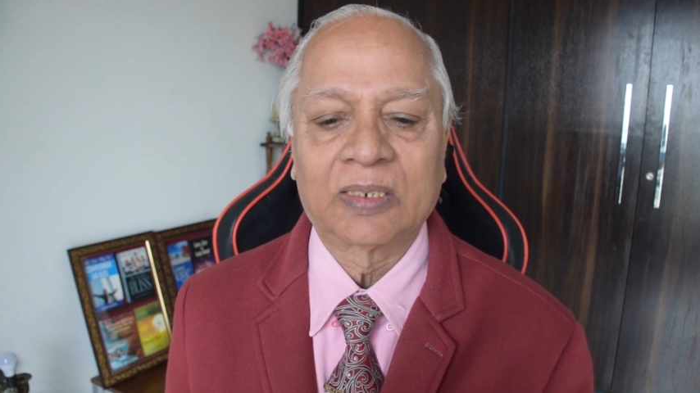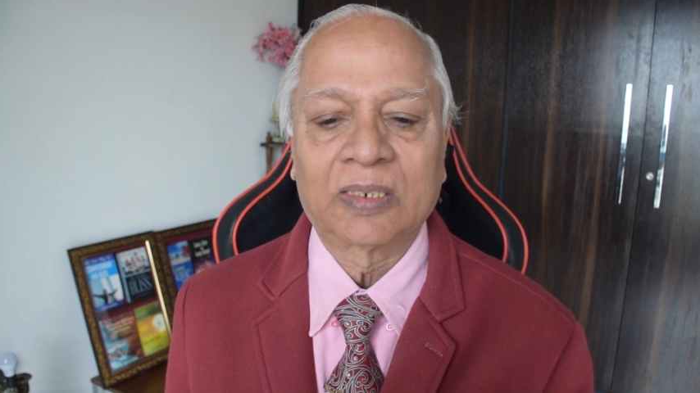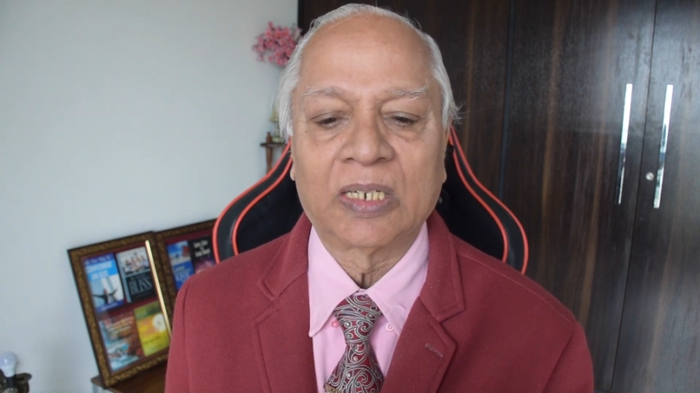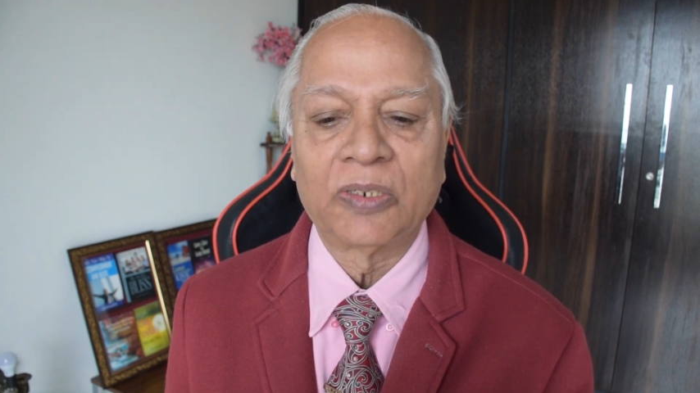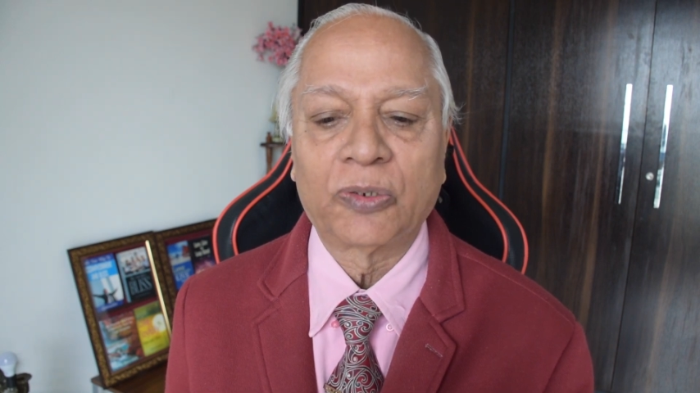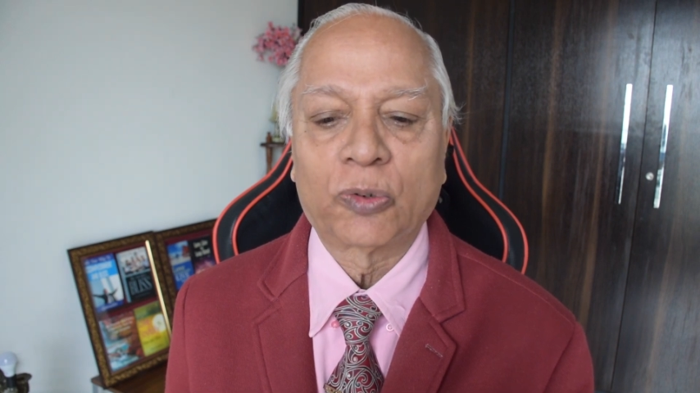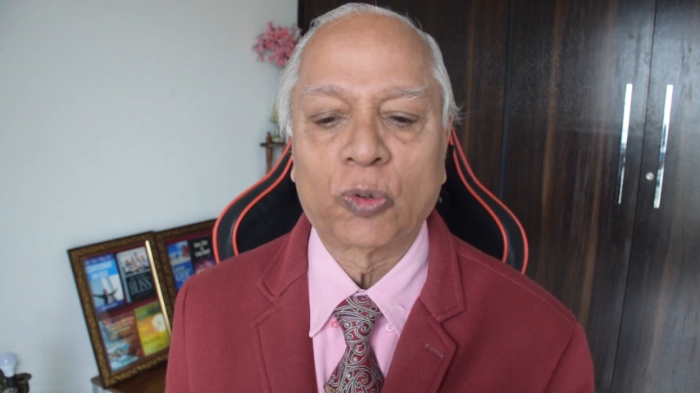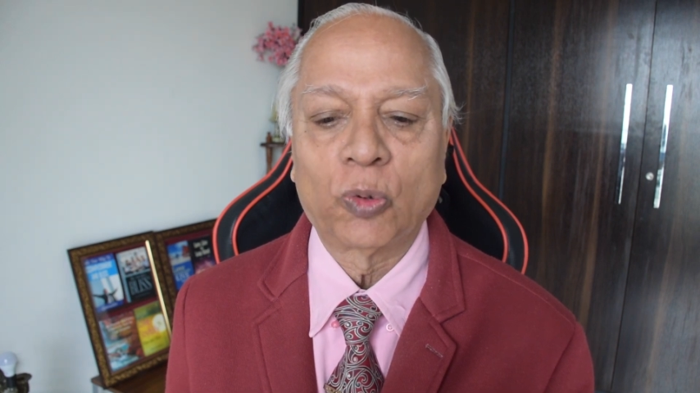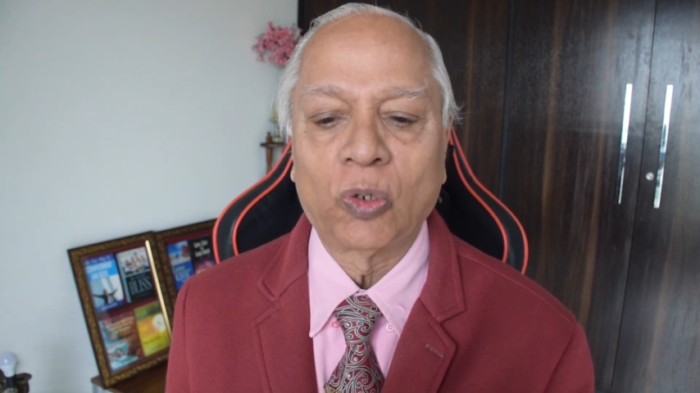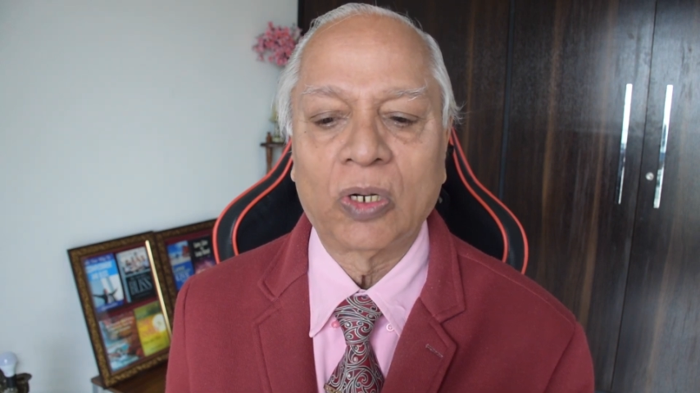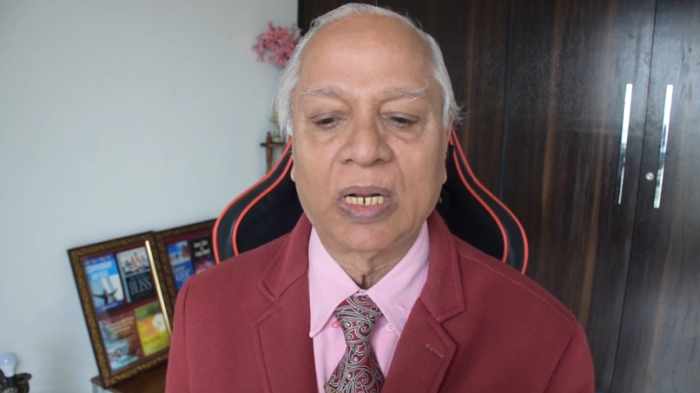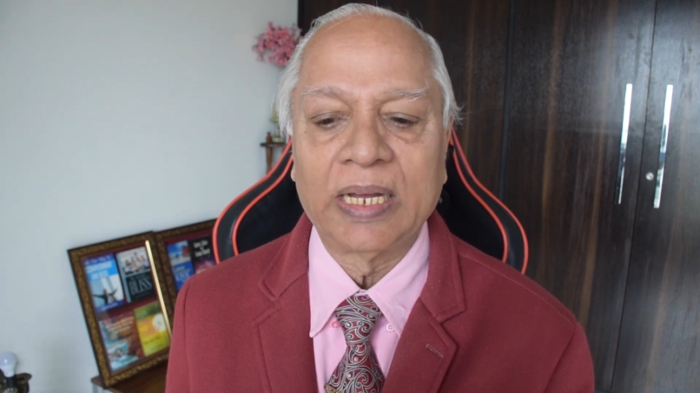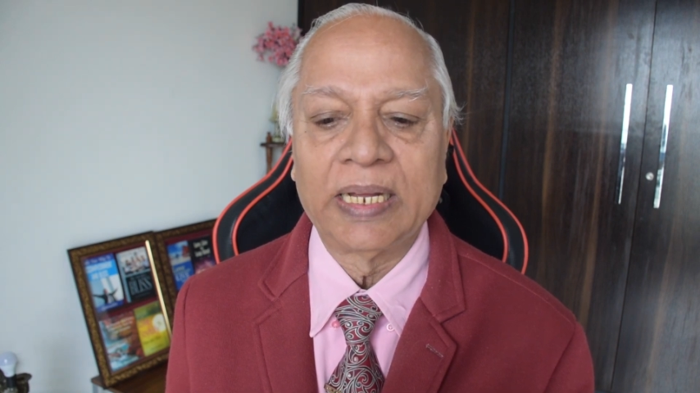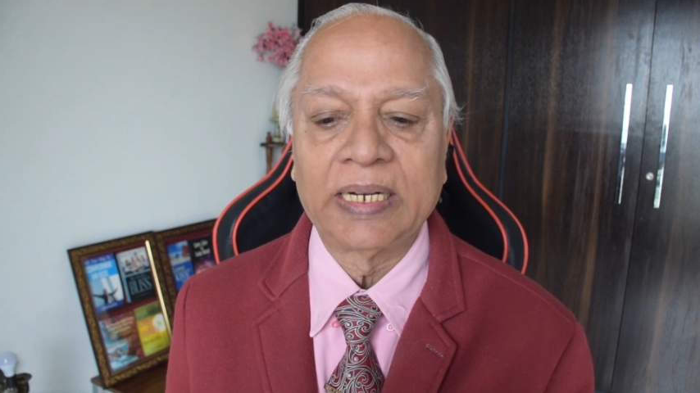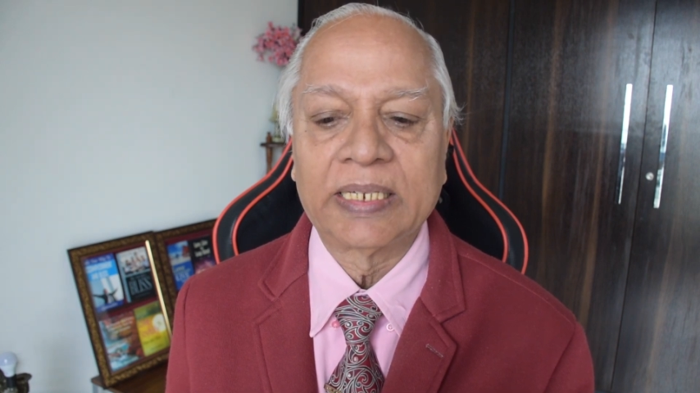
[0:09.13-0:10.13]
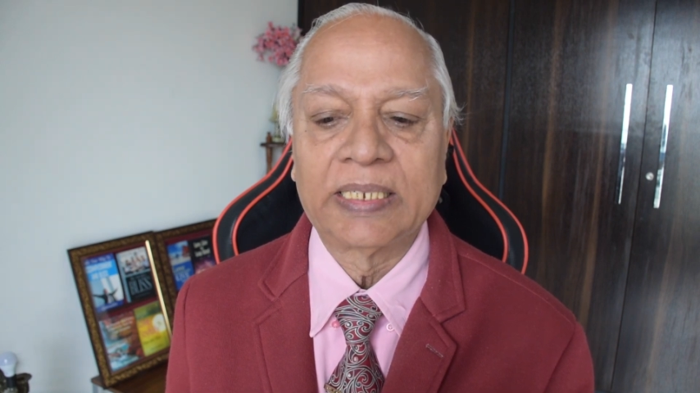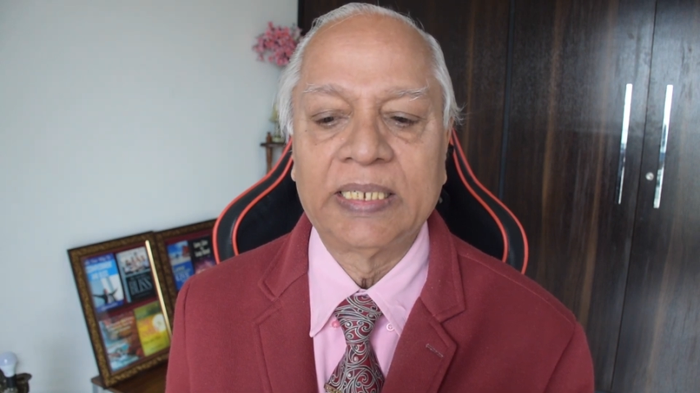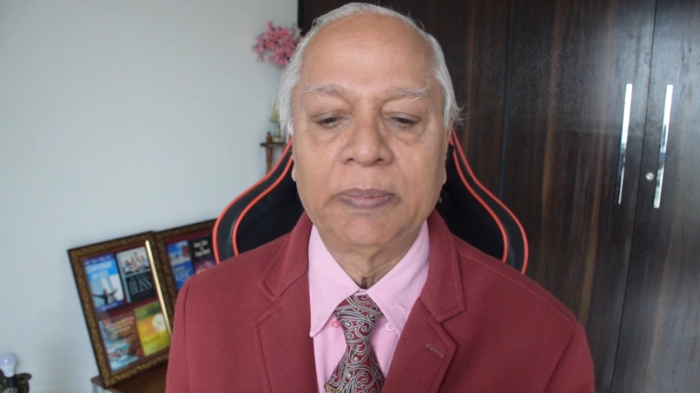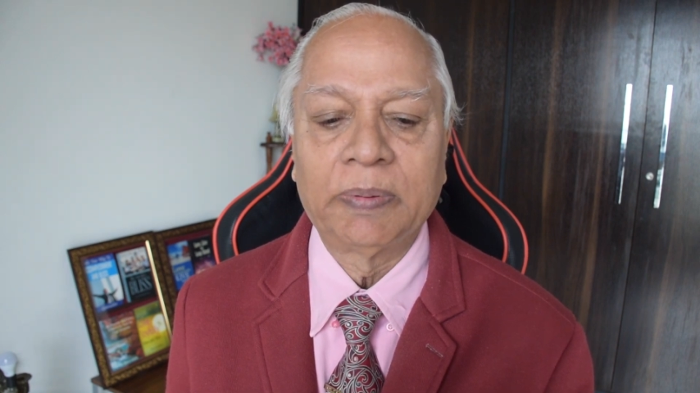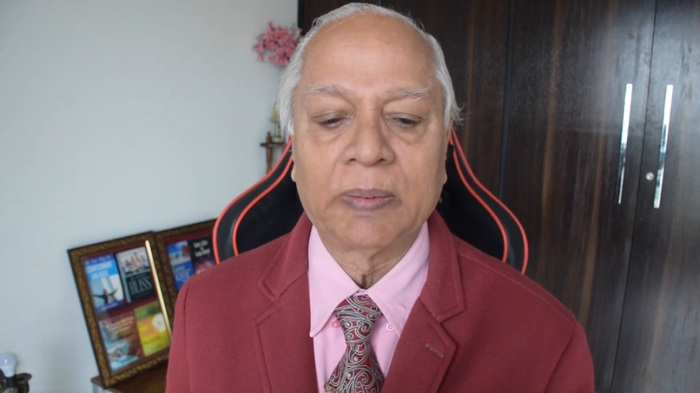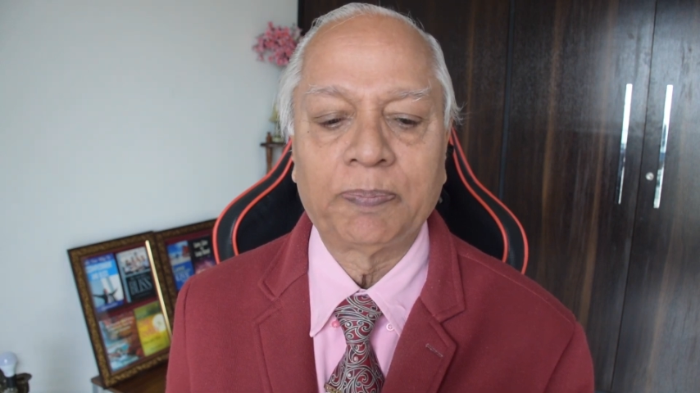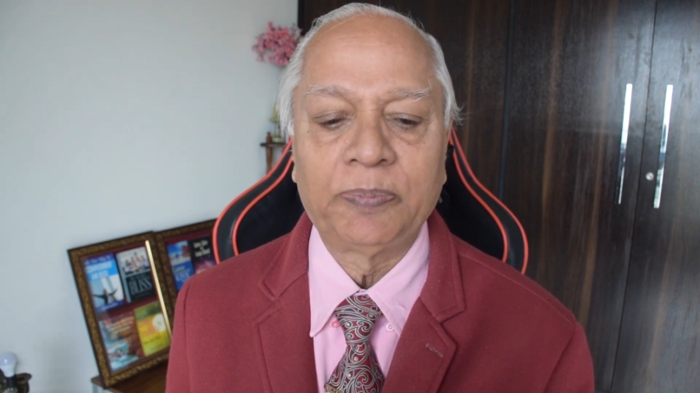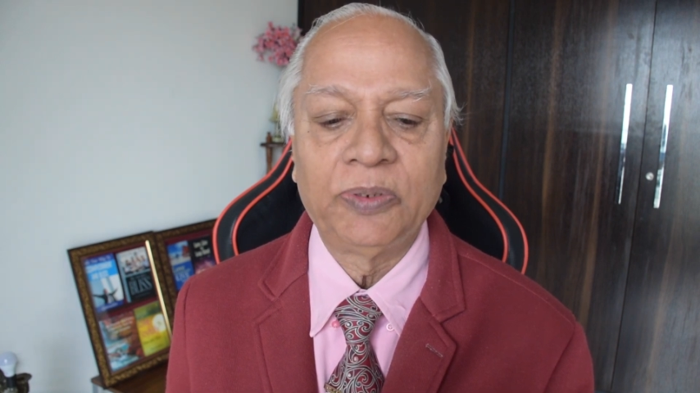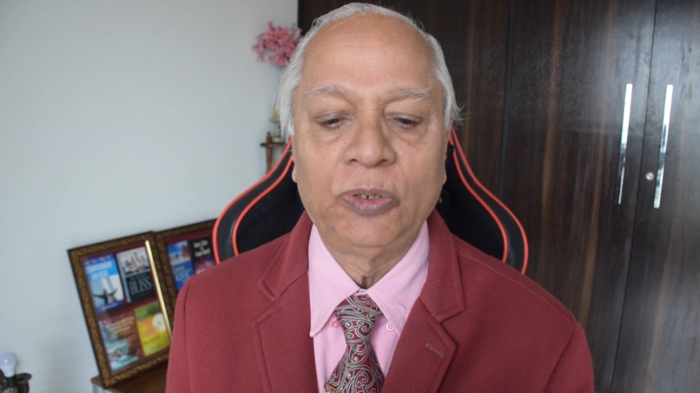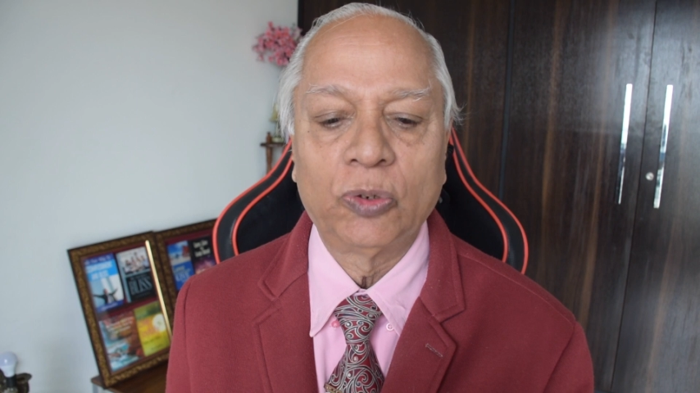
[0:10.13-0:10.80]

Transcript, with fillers: Control and Give Up